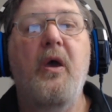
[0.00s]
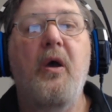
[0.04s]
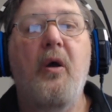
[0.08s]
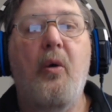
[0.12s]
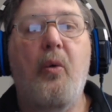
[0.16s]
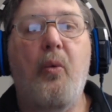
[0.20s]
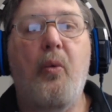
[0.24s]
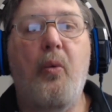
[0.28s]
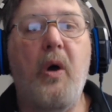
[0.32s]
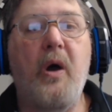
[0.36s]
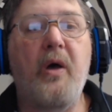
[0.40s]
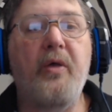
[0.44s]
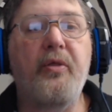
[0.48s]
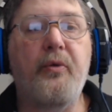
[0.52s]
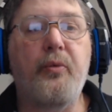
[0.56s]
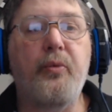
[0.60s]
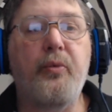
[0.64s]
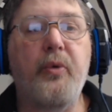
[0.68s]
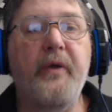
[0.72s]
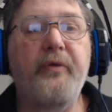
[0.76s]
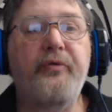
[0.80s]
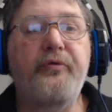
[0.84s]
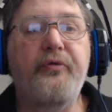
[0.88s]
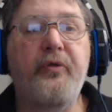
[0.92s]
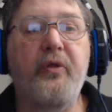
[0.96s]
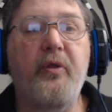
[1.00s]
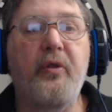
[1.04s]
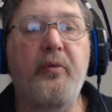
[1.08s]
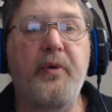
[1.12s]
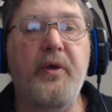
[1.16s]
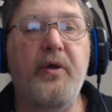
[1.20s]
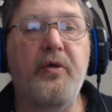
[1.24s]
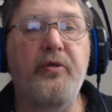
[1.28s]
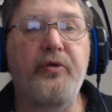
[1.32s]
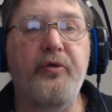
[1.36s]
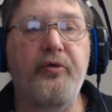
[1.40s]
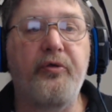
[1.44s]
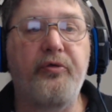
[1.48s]
while the rest of the
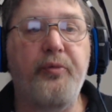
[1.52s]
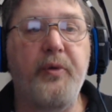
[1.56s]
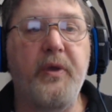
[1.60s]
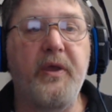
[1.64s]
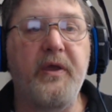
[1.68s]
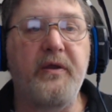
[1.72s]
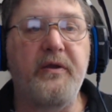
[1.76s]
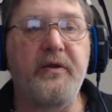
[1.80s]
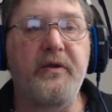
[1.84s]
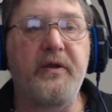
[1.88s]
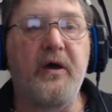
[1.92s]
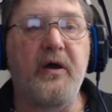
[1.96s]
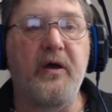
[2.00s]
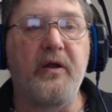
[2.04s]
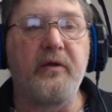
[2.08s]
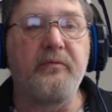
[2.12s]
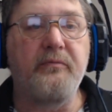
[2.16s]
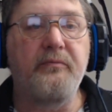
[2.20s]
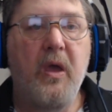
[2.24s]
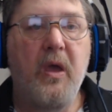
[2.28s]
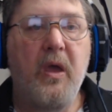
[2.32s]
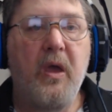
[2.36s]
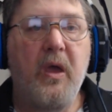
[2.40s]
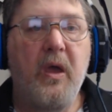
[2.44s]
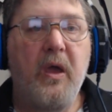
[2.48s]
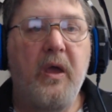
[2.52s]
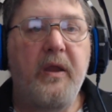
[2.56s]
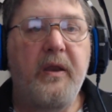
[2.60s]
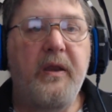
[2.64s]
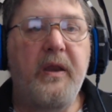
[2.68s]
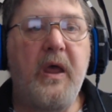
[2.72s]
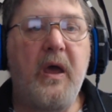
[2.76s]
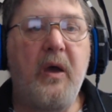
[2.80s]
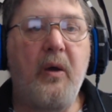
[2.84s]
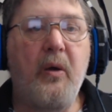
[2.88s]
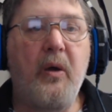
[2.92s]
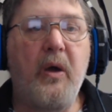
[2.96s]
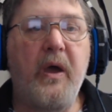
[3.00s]
build is being done.
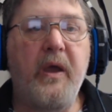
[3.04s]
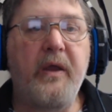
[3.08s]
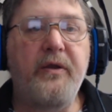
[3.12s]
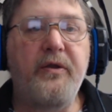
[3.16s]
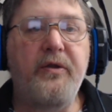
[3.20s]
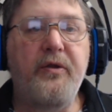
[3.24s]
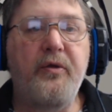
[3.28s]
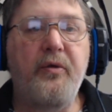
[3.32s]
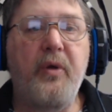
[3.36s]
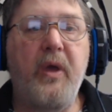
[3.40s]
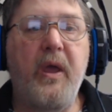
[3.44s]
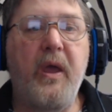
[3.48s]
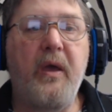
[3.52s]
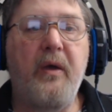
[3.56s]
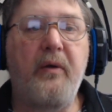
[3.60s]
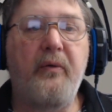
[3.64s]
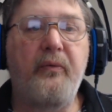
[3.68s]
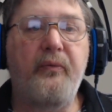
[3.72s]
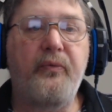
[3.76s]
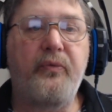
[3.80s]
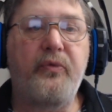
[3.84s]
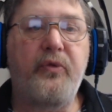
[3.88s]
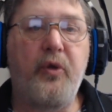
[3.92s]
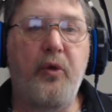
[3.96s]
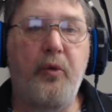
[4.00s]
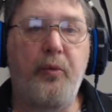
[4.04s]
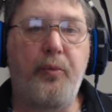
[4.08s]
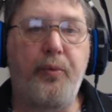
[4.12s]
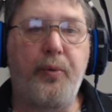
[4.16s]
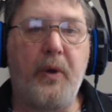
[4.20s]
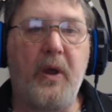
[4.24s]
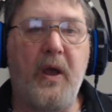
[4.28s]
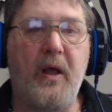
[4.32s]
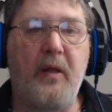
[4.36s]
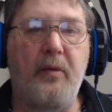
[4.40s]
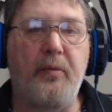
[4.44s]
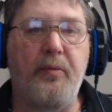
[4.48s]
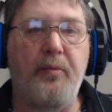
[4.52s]
Now, I do have 2
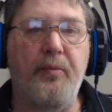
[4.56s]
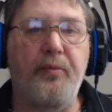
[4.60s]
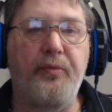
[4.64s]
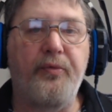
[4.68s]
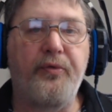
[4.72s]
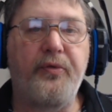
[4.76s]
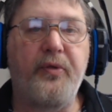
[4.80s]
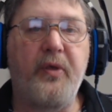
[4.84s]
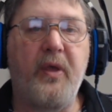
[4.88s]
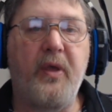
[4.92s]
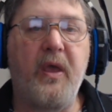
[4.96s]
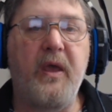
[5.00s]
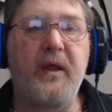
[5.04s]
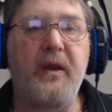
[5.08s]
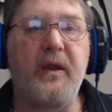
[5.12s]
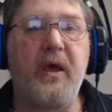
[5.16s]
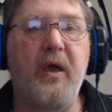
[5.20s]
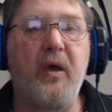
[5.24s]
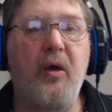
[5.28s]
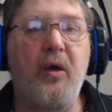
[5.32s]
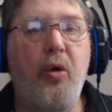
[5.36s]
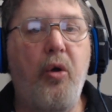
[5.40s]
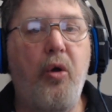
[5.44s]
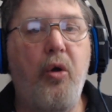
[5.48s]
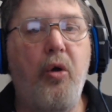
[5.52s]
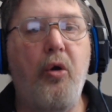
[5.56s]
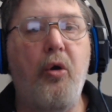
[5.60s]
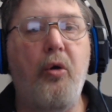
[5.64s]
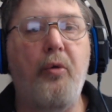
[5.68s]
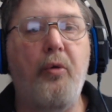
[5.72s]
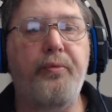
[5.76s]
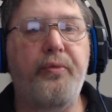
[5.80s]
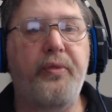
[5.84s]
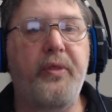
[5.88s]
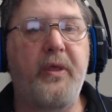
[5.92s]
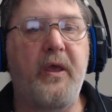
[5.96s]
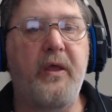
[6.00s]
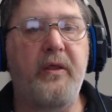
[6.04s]
problems, and I
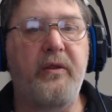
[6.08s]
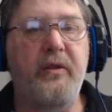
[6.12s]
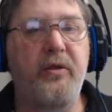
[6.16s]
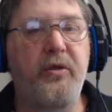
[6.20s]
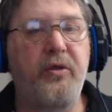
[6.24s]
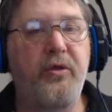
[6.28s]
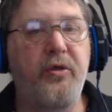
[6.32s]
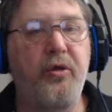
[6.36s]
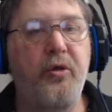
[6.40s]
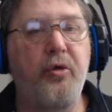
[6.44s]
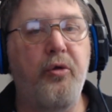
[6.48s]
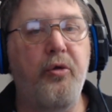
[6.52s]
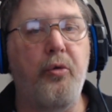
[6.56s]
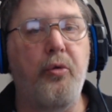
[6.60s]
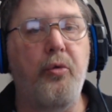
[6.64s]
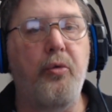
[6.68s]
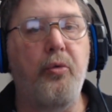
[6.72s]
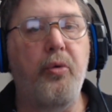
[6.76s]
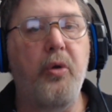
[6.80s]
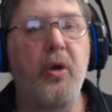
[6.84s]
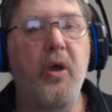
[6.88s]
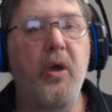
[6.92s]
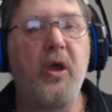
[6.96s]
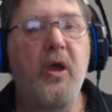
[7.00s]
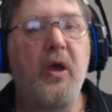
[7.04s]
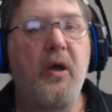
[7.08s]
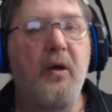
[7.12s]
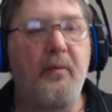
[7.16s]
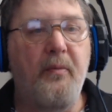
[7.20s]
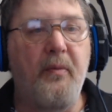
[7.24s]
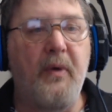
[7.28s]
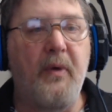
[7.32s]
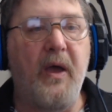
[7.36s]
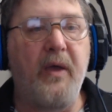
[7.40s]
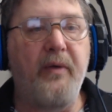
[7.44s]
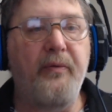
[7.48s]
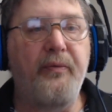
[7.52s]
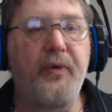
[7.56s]
hope that you,
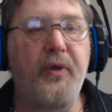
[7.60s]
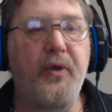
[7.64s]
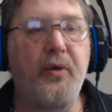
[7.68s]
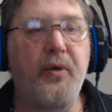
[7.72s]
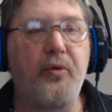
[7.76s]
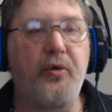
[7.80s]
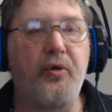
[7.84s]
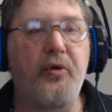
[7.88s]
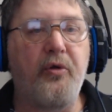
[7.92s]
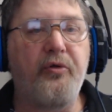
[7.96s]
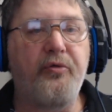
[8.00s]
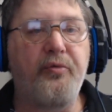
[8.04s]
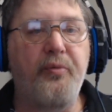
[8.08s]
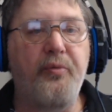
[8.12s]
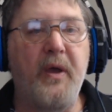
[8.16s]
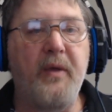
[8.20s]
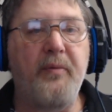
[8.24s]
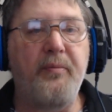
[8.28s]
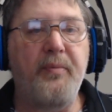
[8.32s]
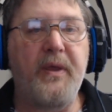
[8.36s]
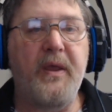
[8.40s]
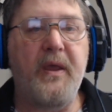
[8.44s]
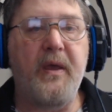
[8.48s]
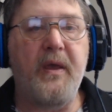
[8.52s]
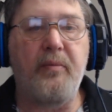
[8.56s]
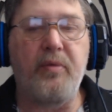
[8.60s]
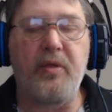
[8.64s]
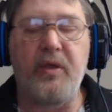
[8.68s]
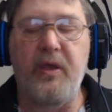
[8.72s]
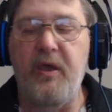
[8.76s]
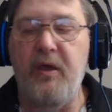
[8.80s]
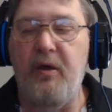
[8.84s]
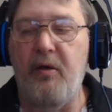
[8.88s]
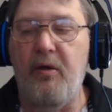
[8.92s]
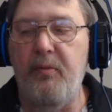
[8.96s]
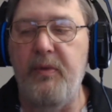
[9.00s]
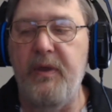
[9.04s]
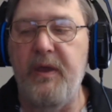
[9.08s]
my viewers, might be able to
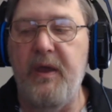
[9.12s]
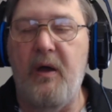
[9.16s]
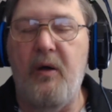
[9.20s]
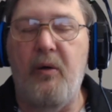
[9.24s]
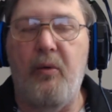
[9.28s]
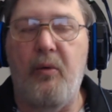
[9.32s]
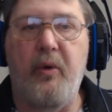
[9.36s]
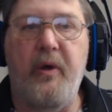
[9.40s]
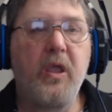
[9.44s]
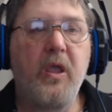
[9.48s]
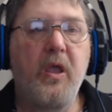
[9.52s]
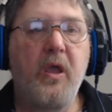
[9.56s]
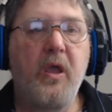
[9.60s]
help me out with.